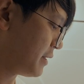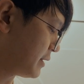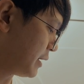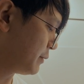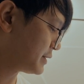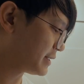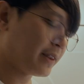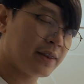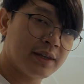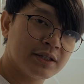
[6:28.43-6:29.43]
then I will
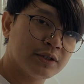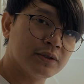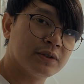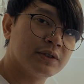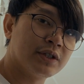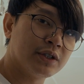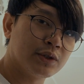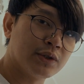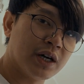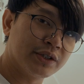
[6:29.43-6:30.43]
set this to
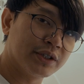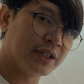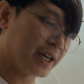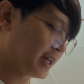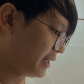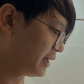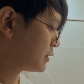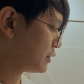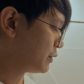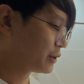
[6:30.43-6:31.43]
3200K
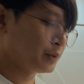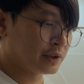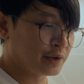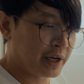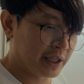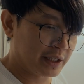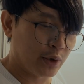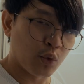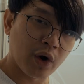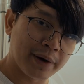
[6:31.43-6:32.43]
so it will create
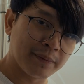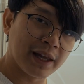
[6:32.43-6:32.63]
a warm